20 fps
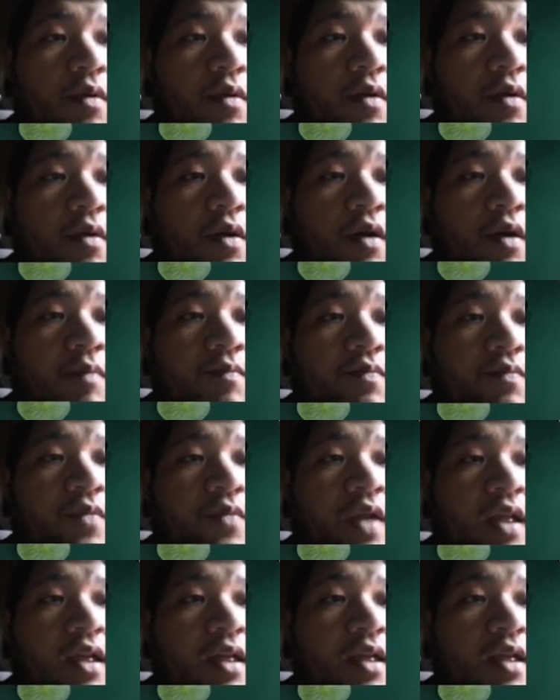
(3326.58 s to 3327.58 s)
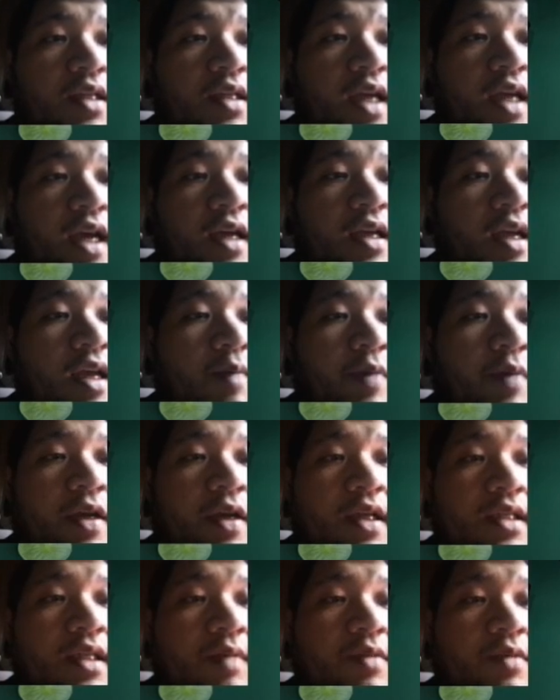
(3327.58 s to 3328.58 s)
we... Oh, not gonna attack, yeah,
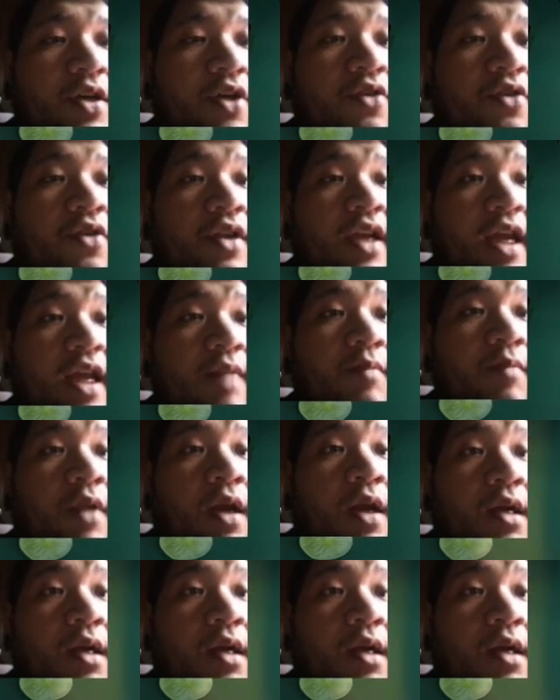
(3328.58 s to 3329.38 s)
because Terror Grid can block.